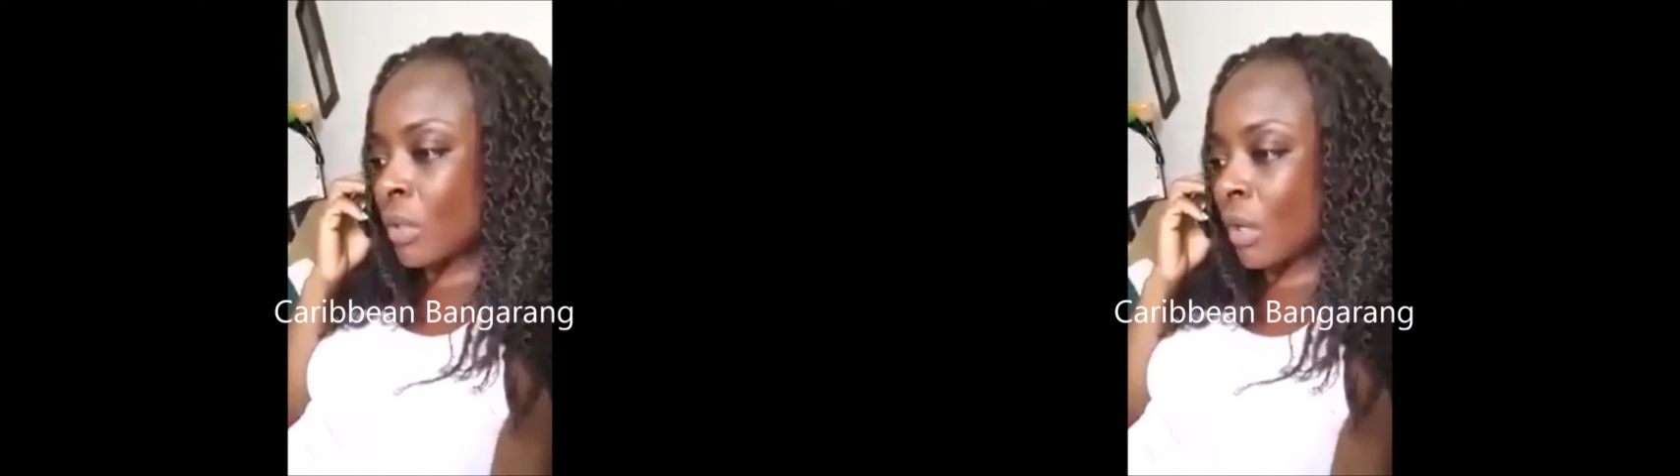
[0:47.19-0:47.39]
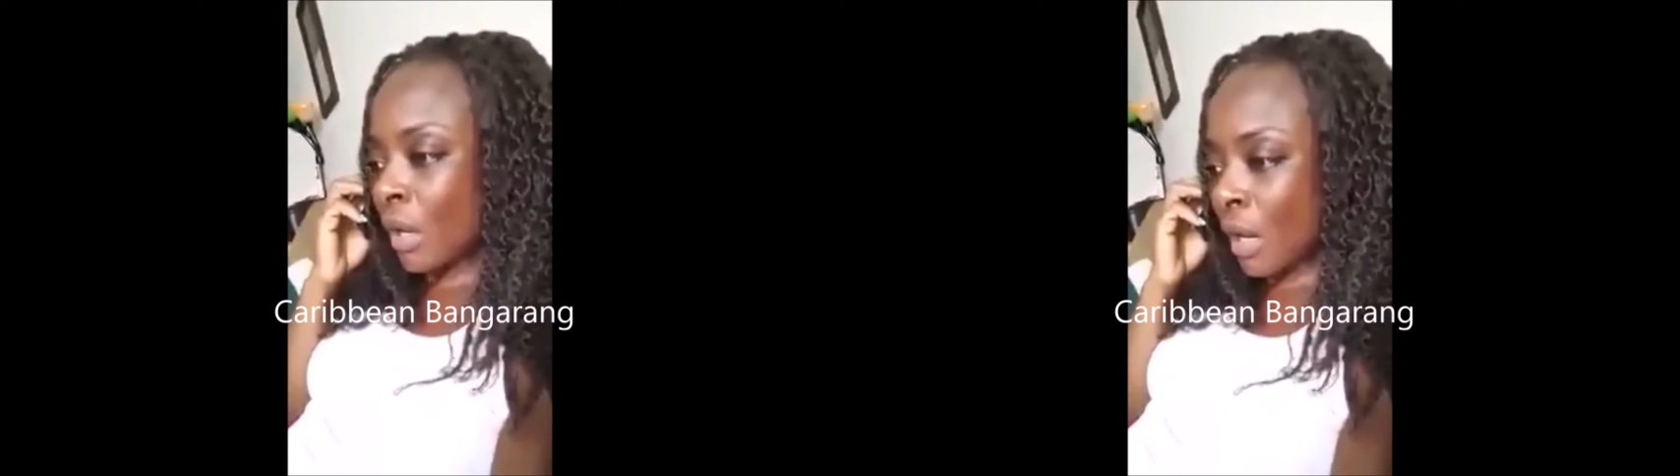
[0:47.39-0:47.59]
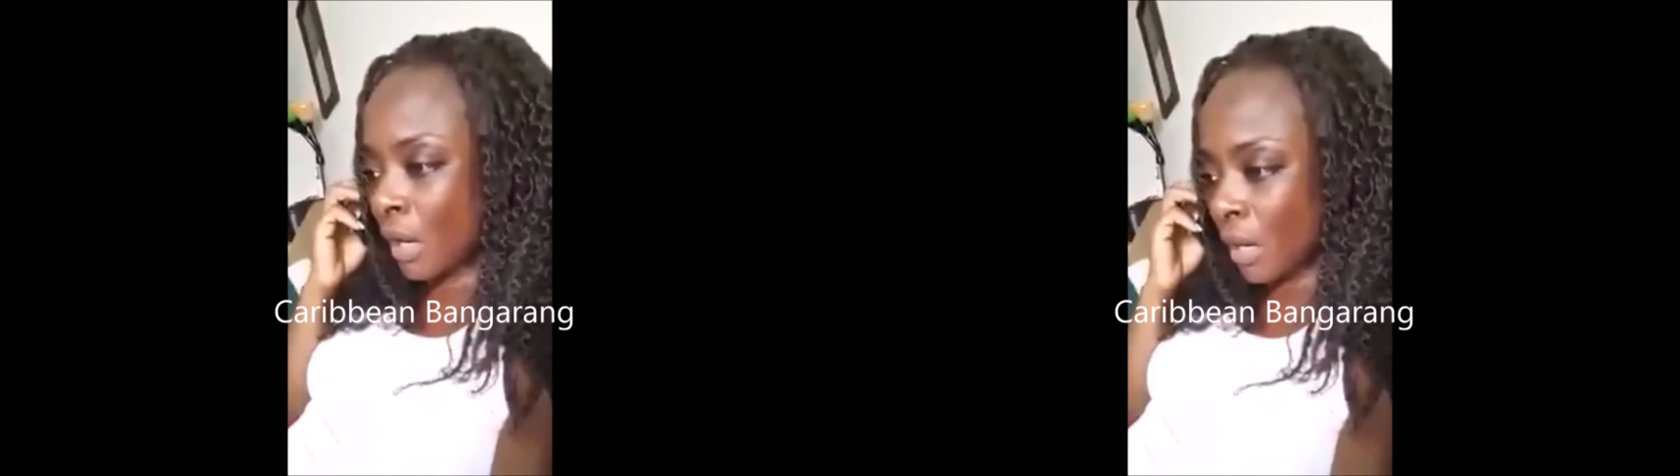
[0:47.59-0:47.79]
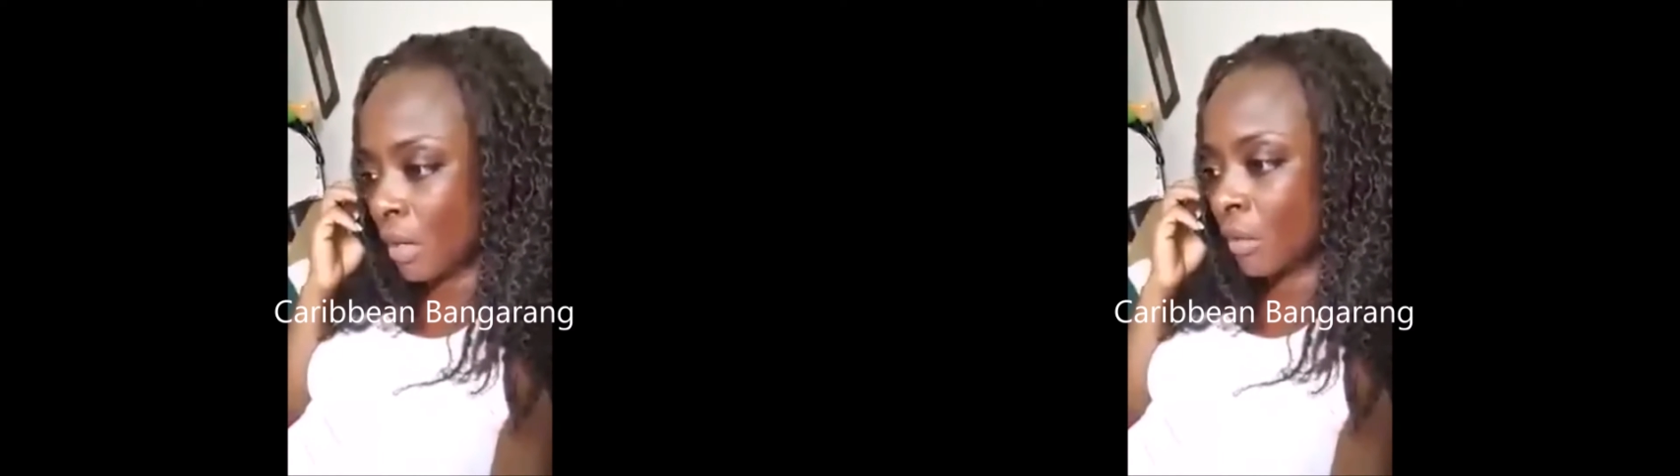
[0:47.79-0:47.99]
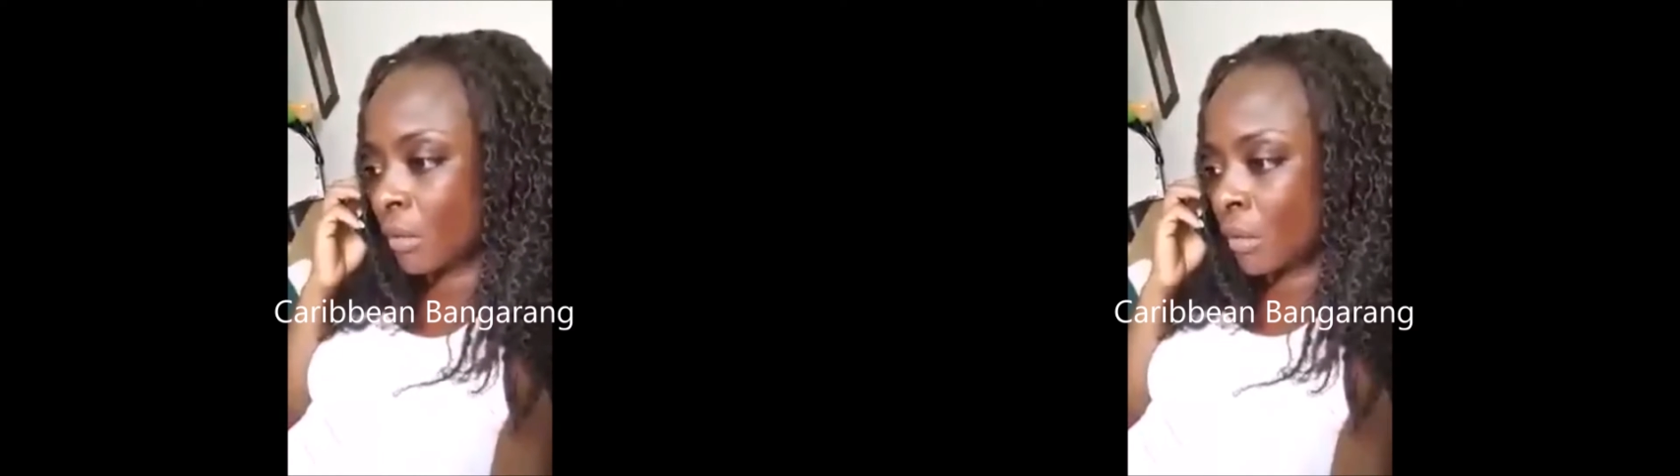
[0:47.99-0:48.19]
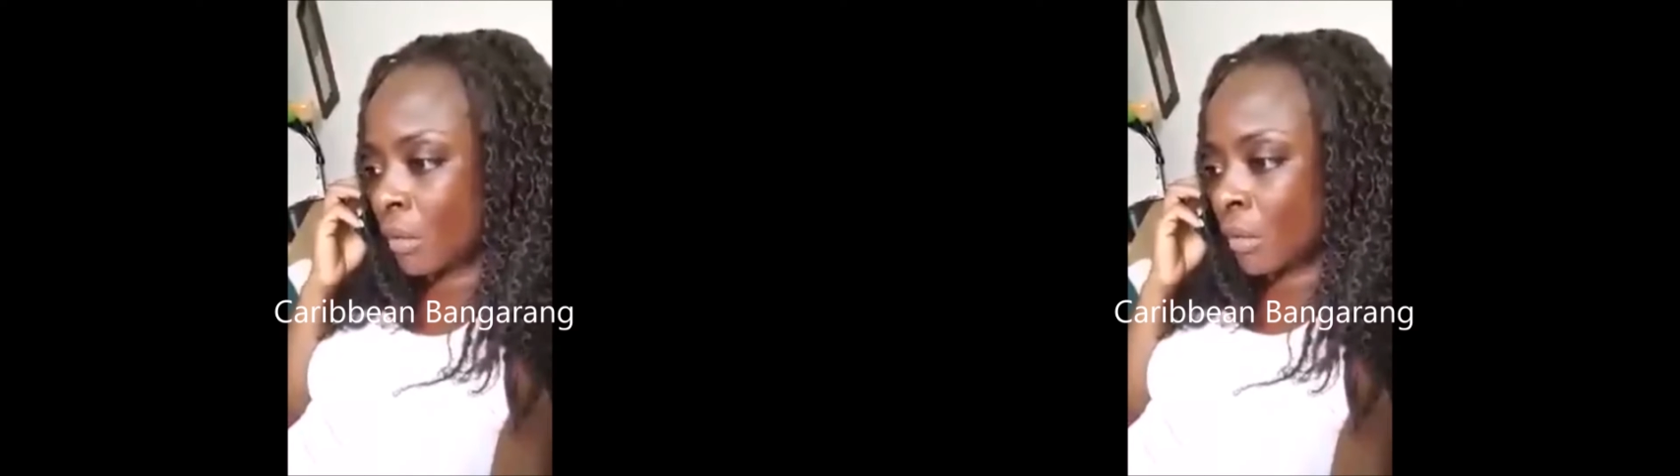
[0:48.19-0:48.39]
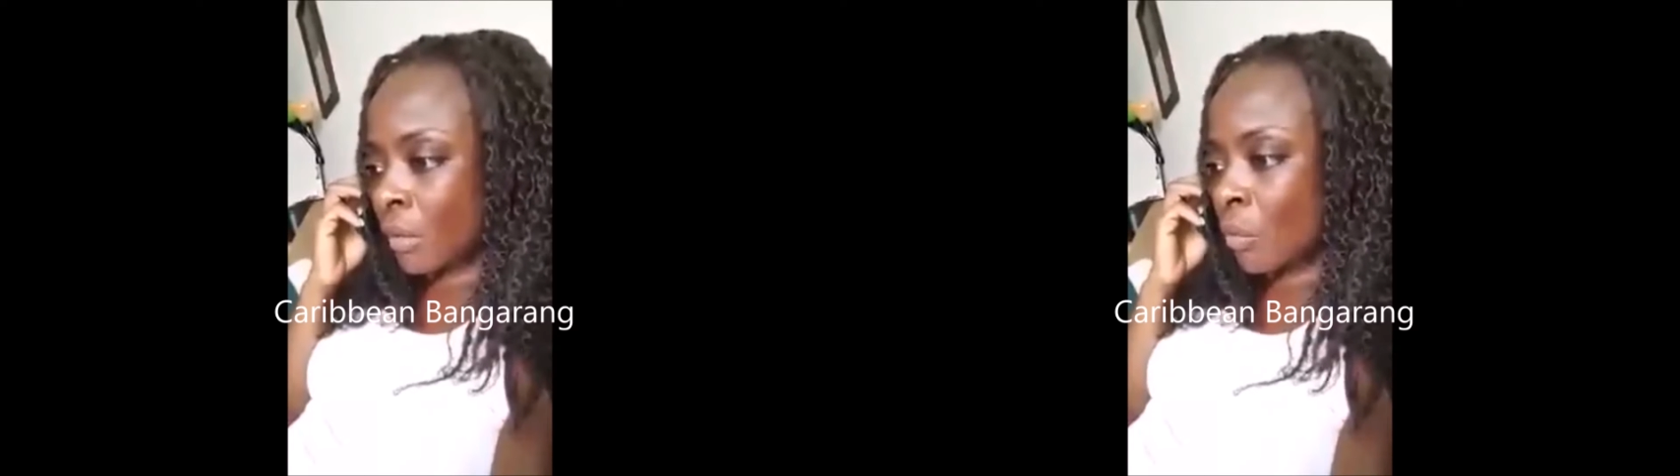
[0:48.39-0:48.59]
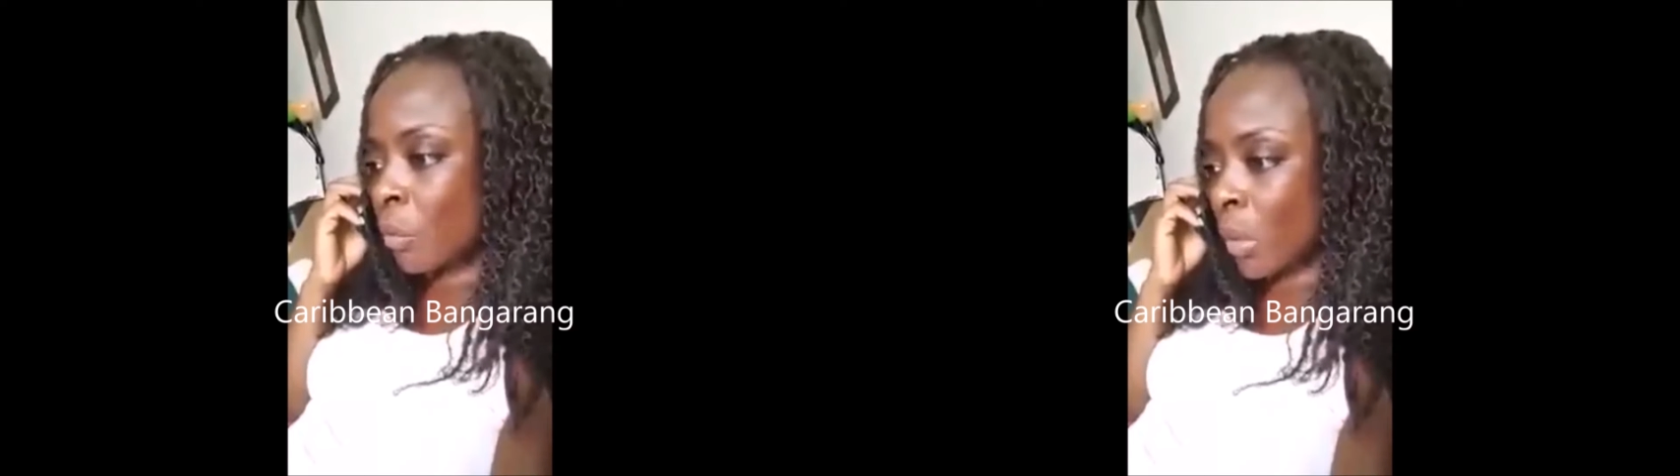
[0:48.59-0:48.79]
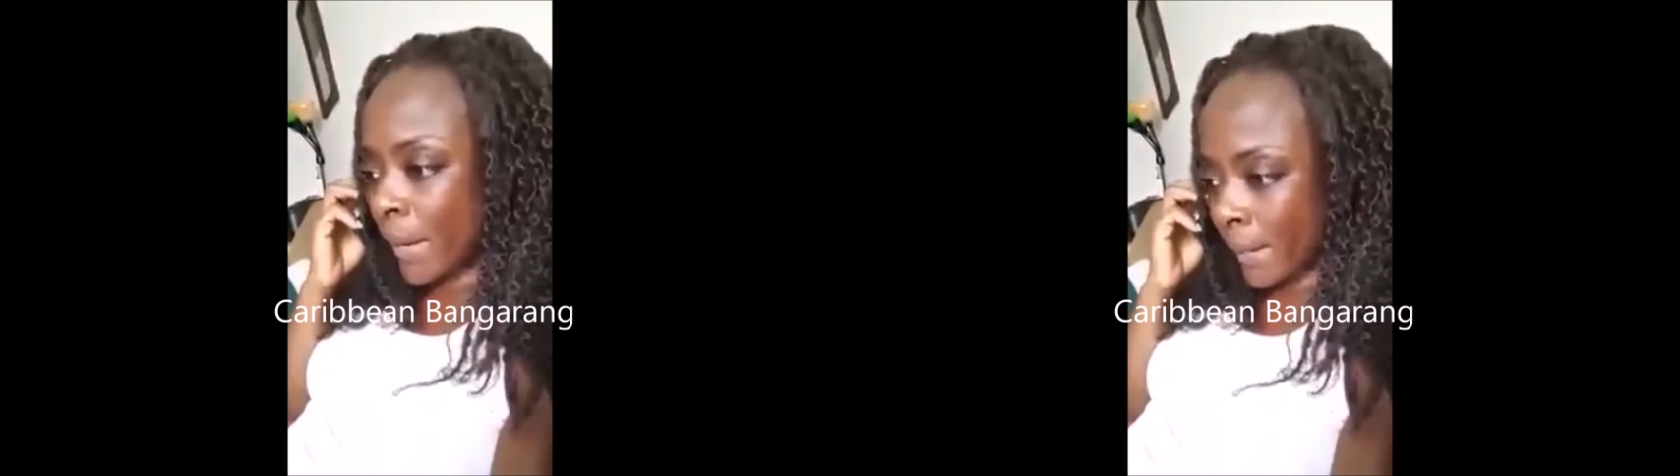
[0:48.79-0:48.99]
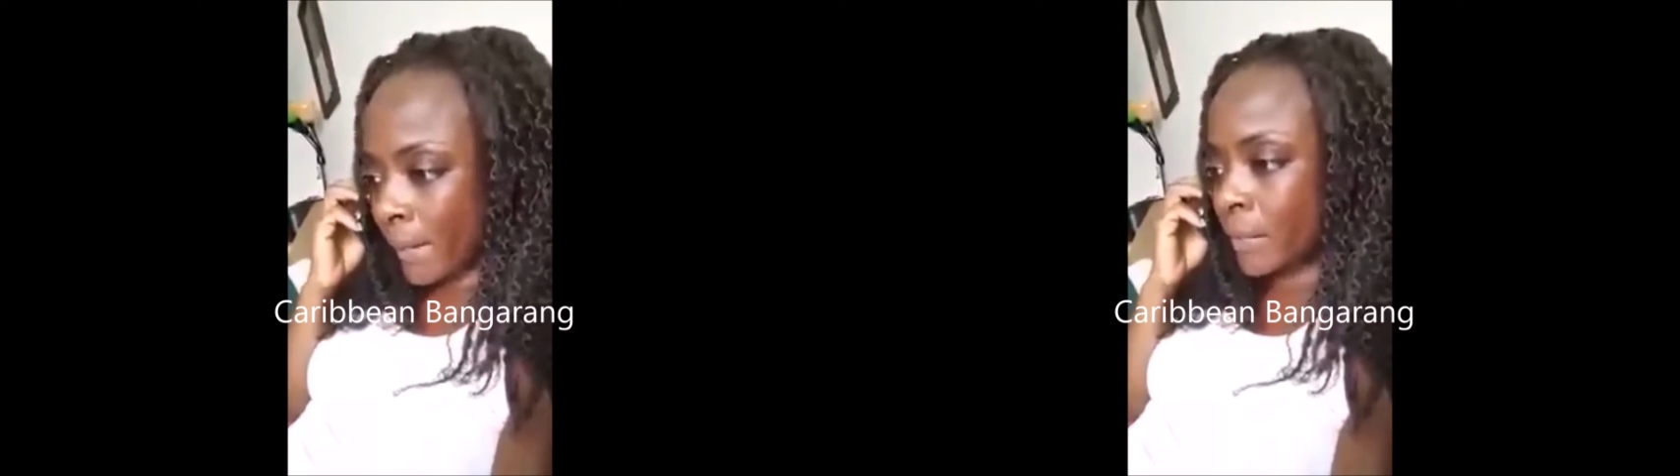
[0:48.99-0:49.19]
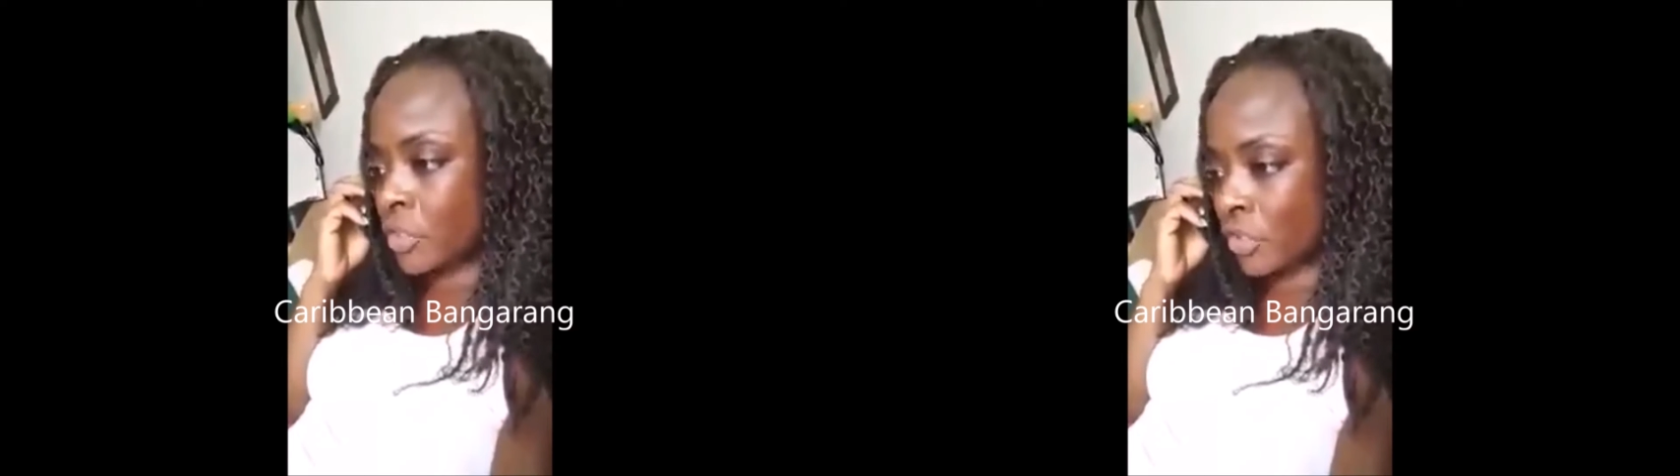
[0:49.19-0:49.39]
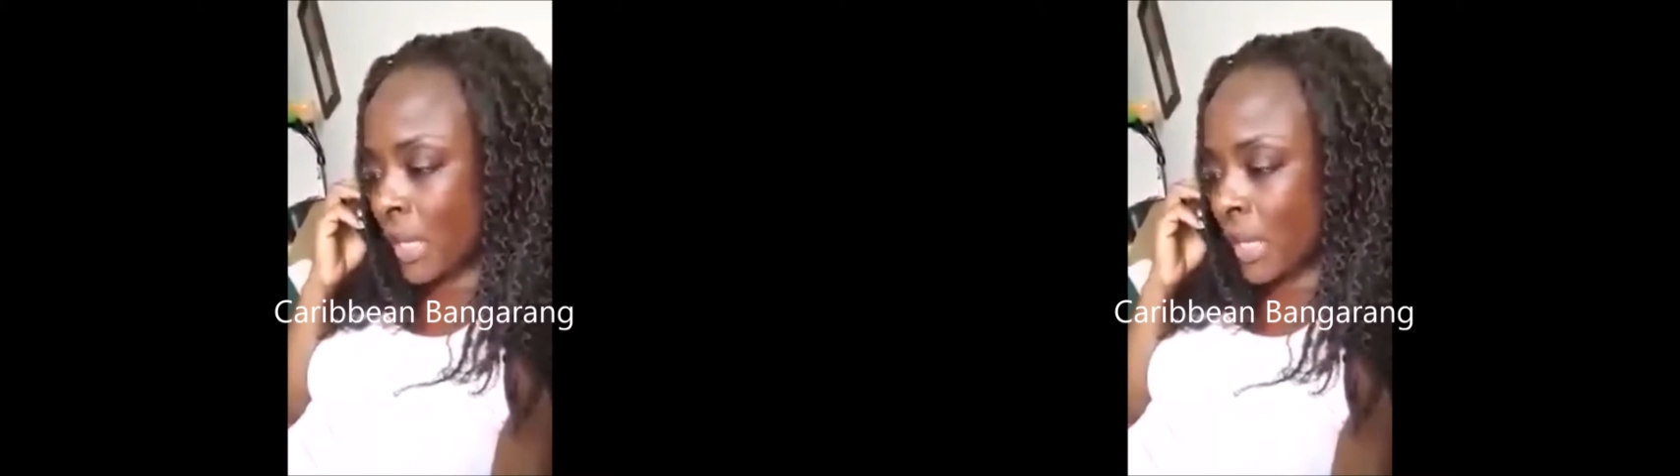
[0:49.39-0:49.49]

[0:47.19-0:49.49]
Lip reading: Girl, where did you